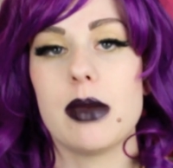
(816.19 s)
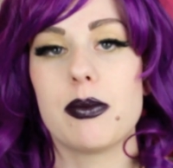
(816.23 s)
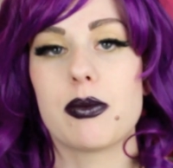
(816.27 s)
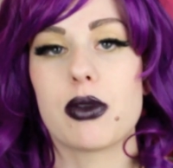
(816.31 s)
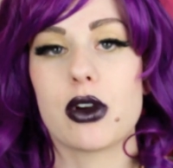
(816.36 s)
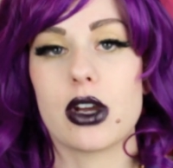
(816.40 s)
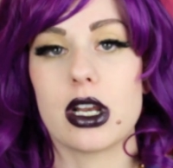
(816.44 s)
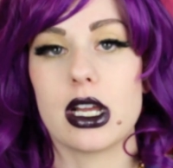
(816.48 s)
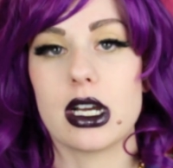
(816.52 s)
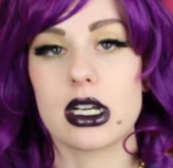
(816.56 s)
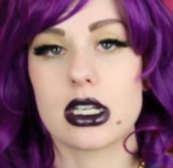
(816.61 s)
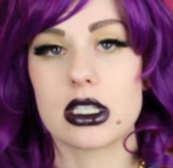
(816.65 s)

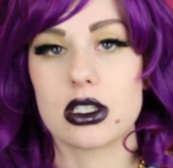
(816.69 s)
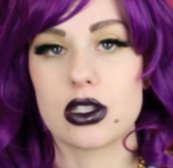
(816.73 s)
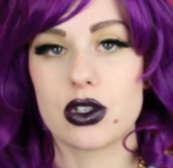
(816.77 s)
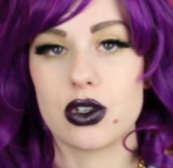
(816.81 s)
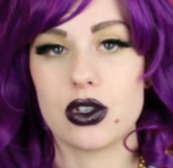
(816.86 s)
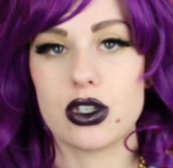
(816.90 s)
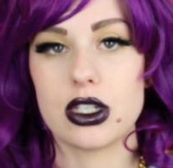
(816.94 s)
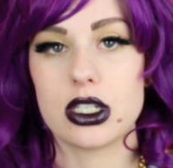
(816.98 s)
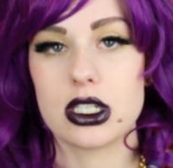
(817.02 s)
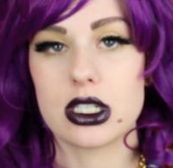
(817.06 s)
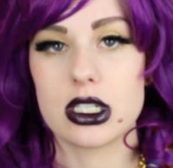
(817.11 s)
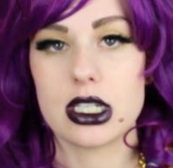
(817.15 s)
products
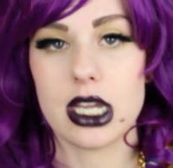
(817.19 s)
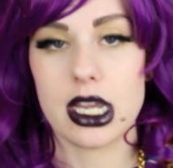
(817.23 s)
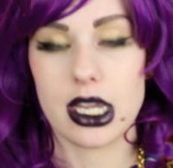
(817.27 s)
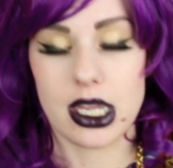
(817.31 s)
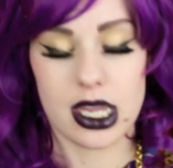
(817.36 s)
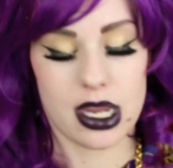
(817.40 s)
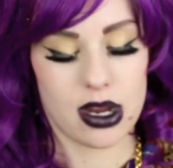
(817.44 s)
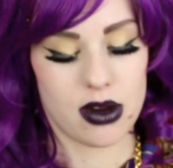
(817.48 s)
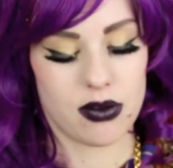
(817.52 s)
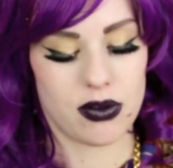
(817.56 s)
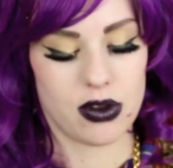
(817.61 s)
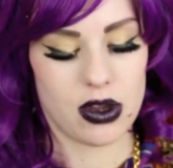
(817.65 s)
to take
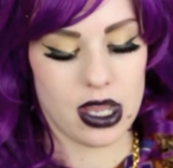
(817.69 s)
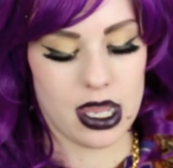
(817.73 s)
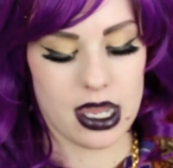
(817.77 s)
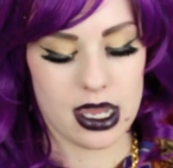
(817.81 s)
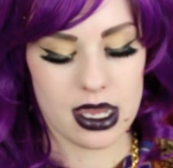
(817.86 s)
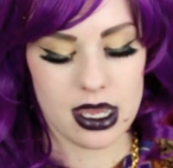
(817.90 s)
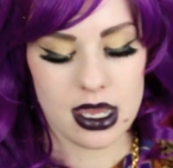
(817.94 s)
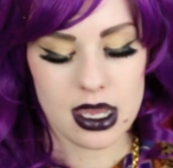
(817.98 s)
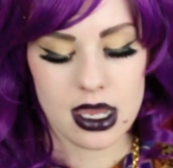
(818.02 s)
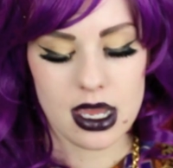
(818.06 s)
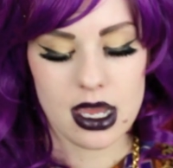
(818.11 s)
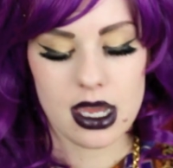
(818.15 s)
care of your
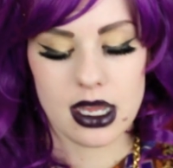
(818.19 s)
hair.